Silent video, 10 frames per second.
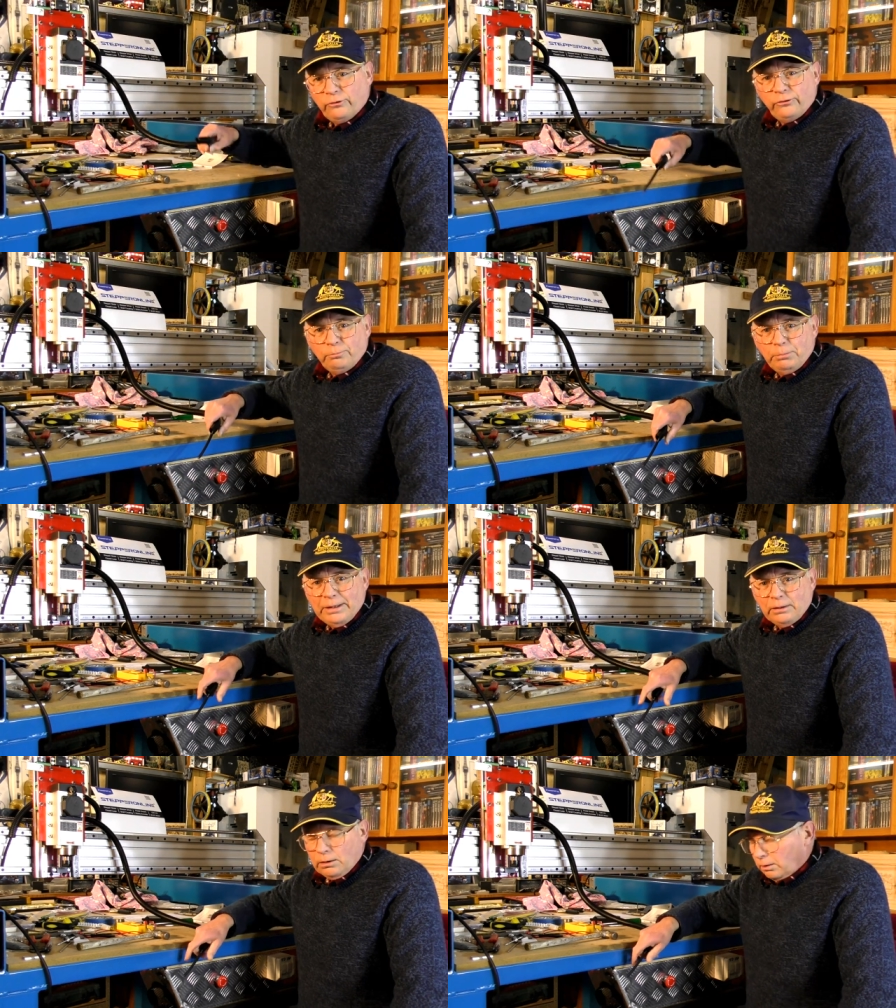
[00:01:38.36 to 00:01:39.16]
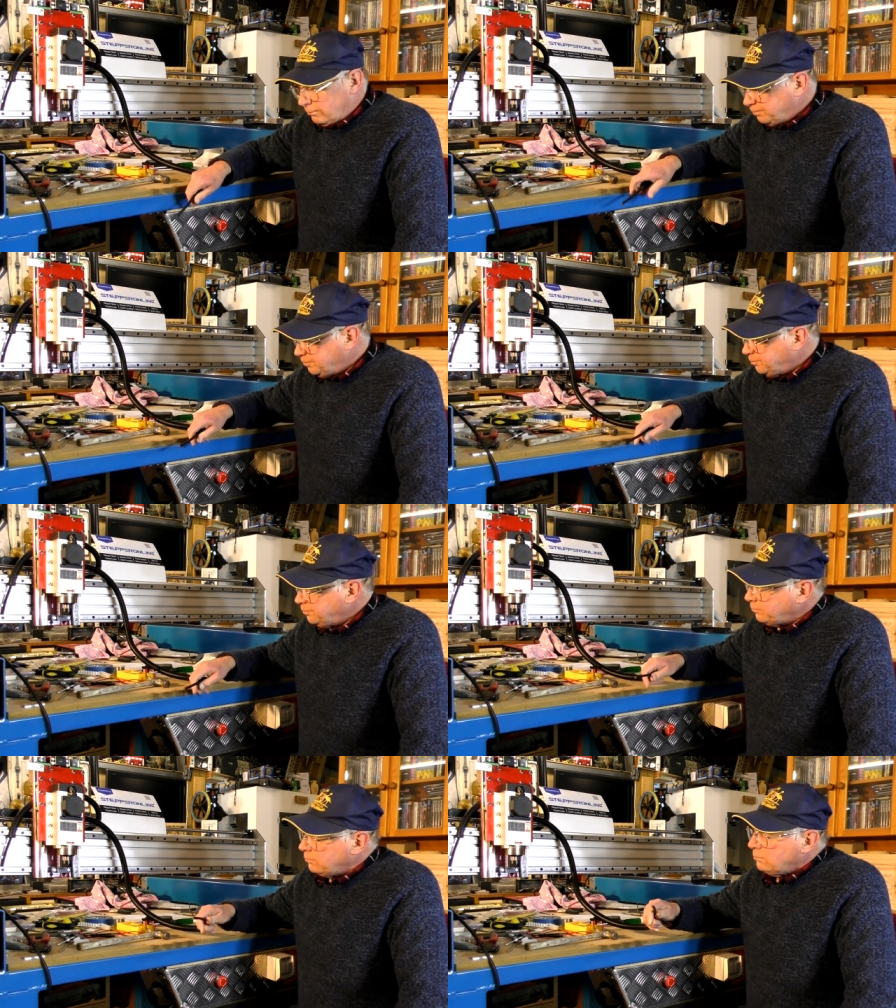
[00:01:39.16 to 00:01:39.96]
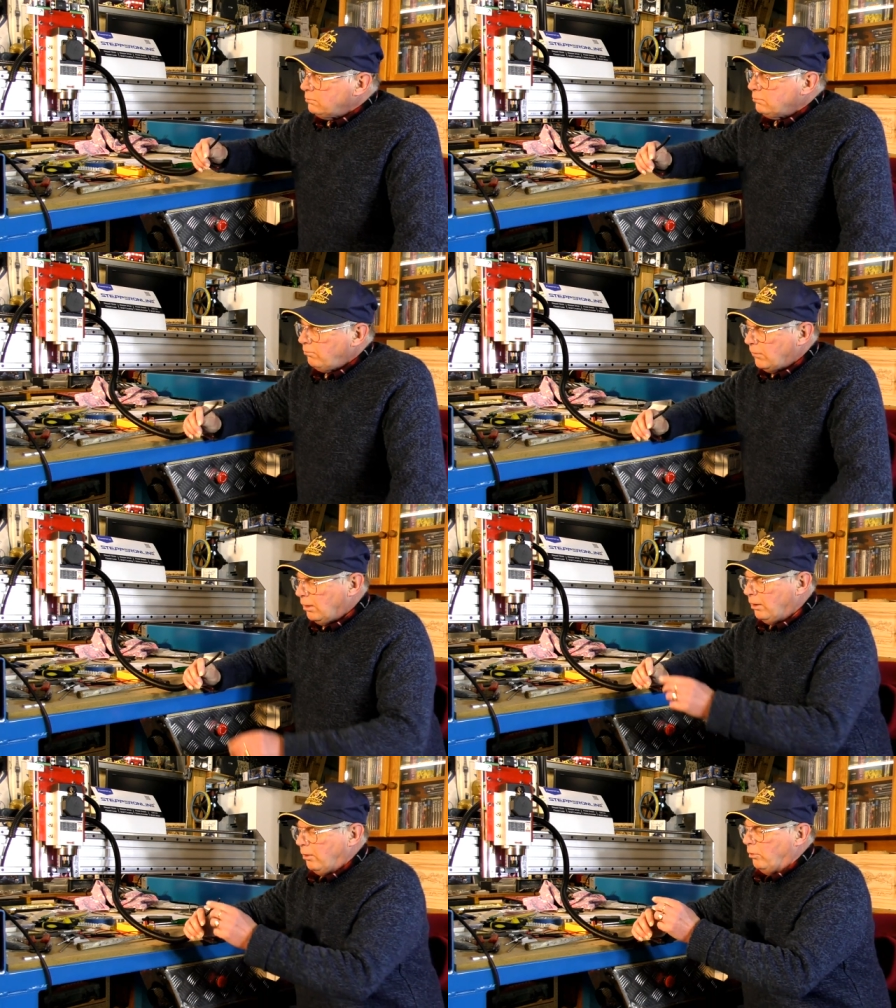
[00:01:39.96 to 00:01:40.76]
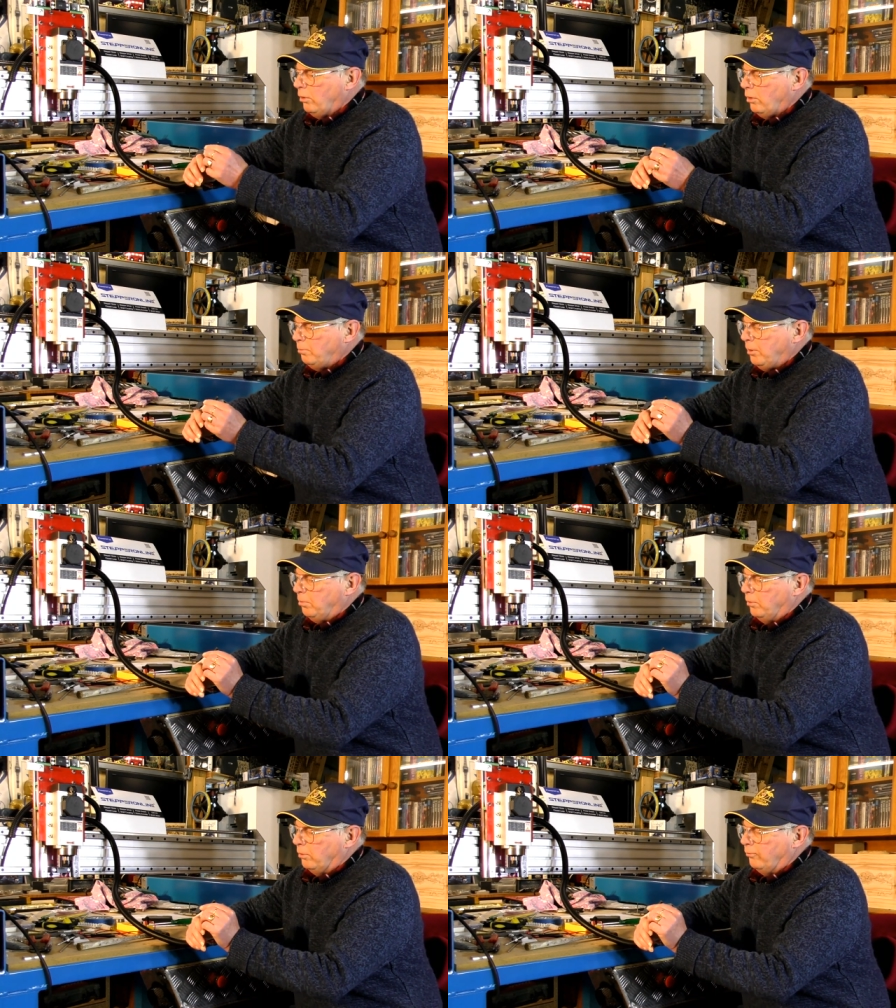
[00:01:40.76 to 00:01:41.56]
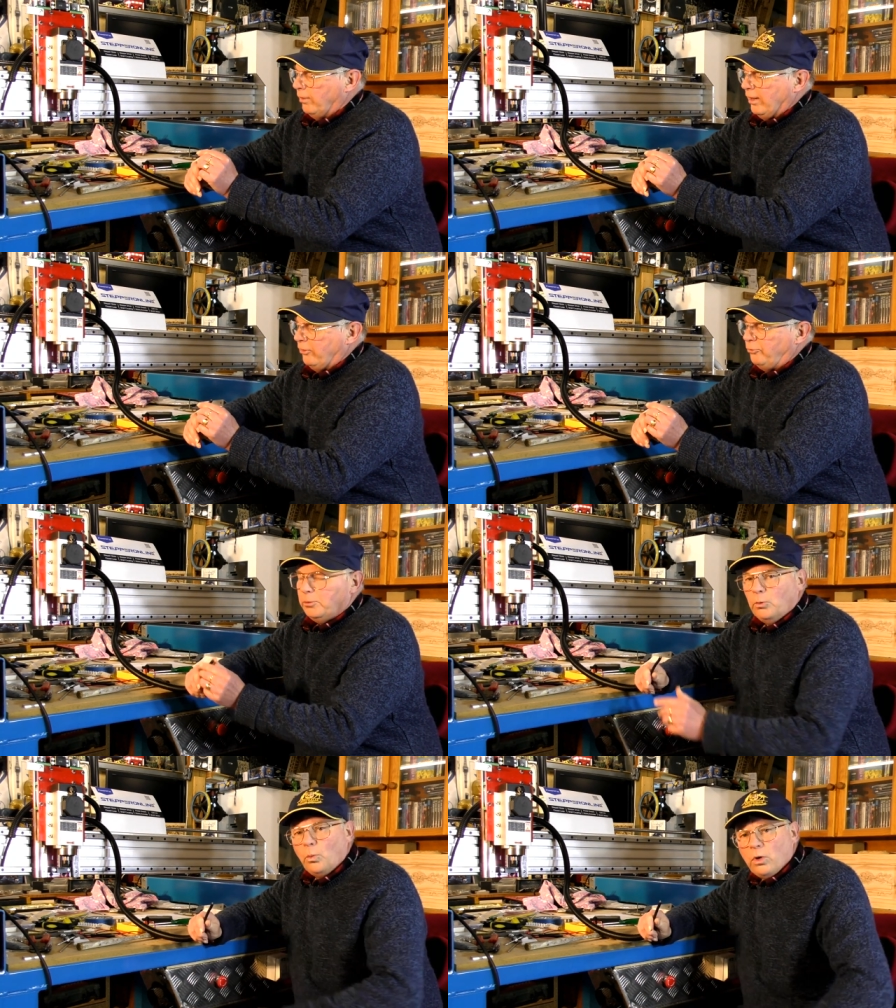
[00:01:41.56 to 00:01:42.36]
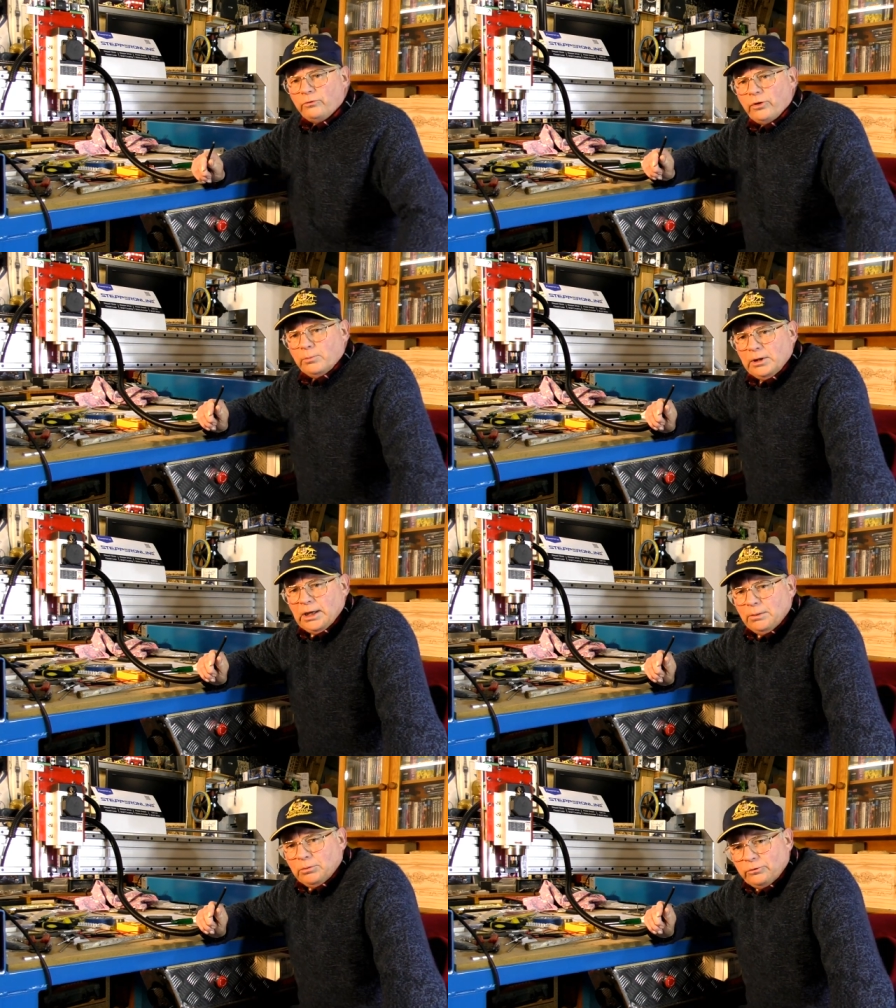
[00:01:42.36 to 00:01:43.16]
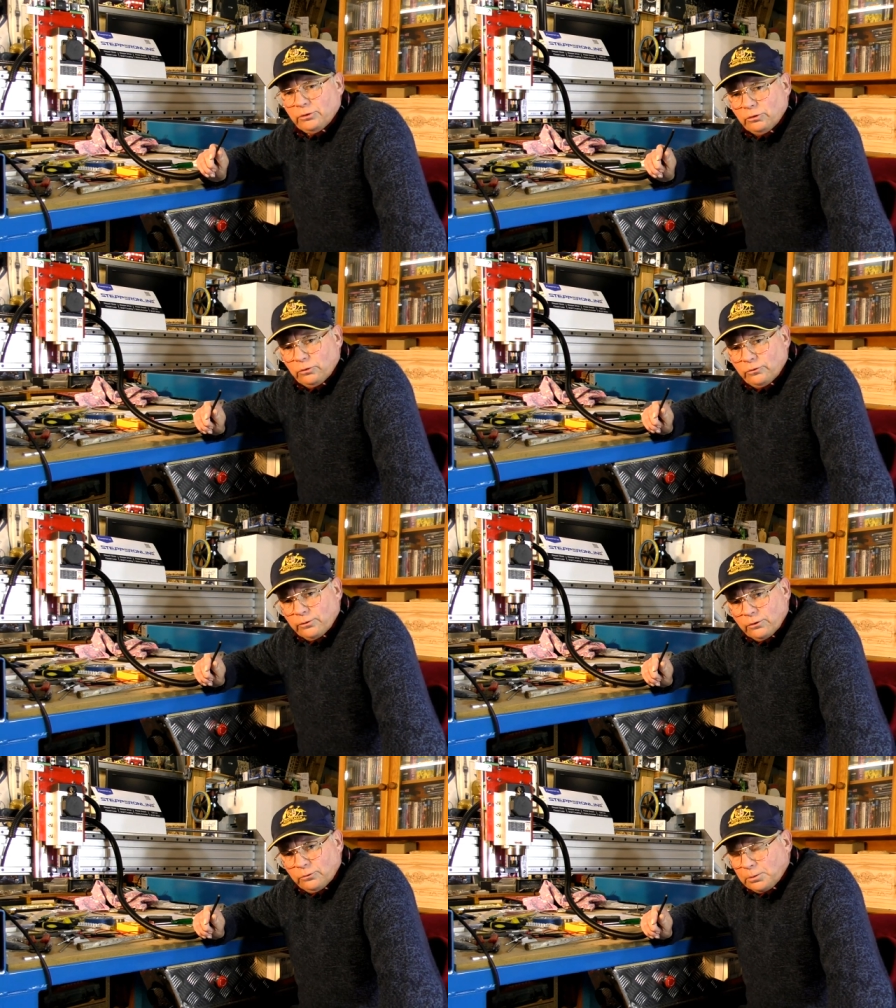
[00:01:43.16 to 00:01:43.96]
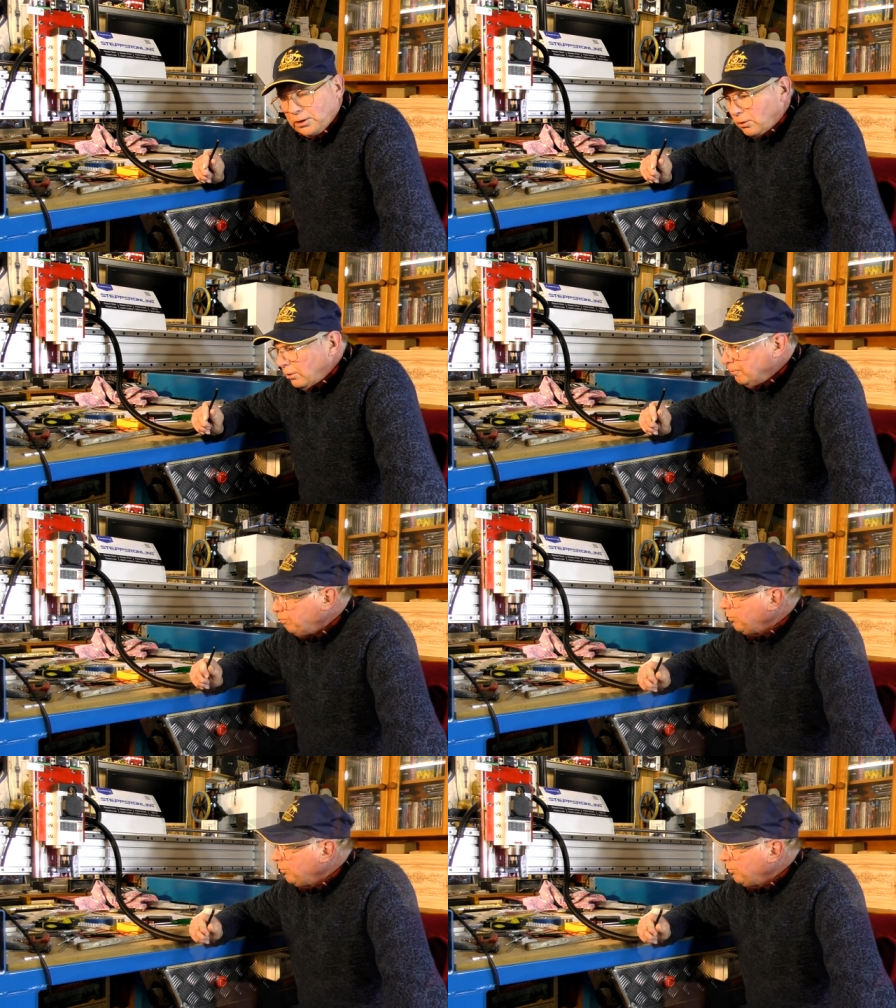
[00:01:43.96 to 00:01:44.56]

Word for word: spindle. Now a lot of people have asked me what type of cable to use for the spindle.